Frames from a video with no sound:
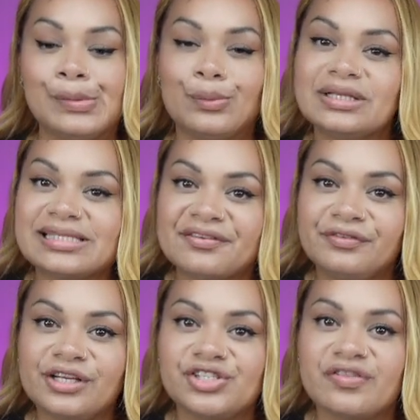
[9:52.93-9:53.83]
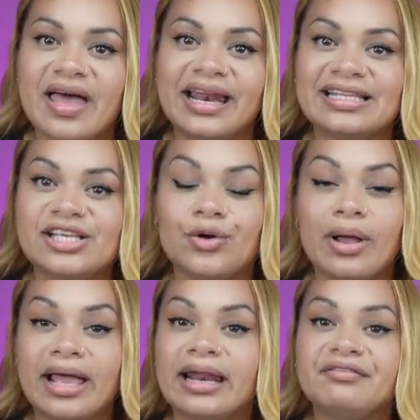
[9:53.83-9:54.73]
Once I finished that, I did go
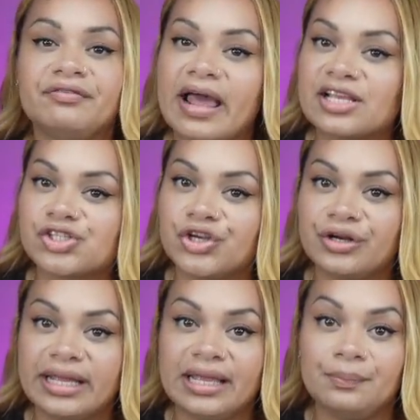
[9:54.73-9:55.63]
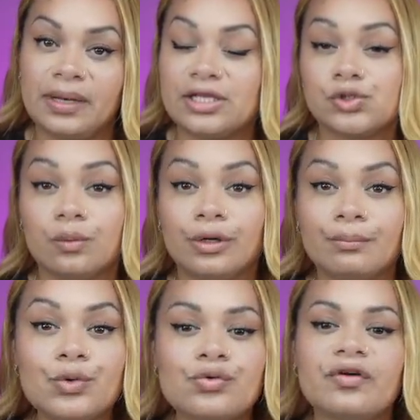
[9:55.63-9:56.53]
ahead, I flash cured it in place so it
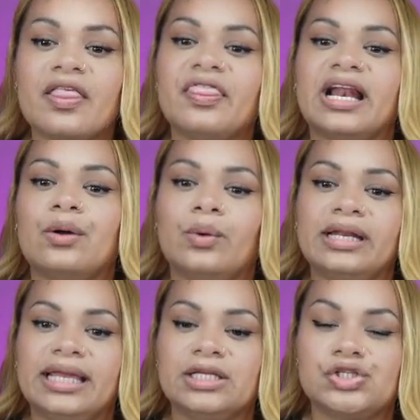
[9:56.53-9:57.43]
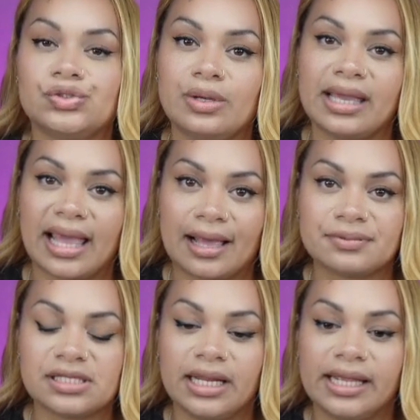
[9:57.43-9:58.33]
wouldn't move, and then I went into
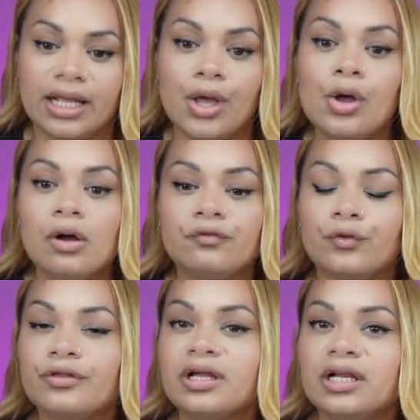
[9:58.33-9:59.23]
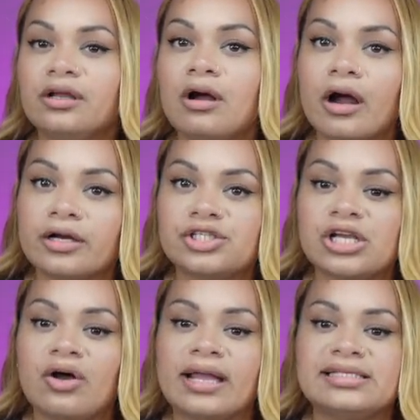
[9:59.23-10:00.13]
encapsulating. For the clear hard
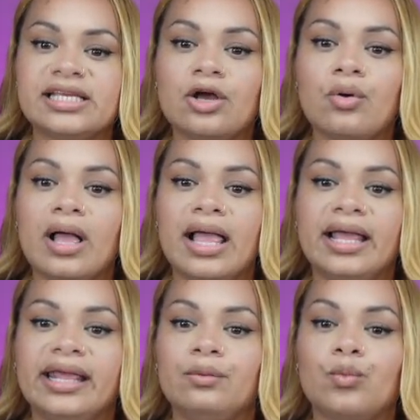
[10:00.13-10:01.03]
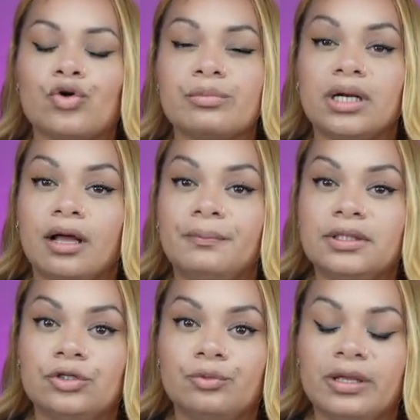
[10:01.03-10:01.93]
gel, I did go ahead and warm it up a
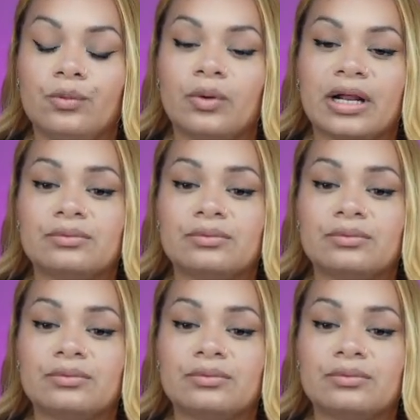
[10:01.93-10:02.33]
little bit when I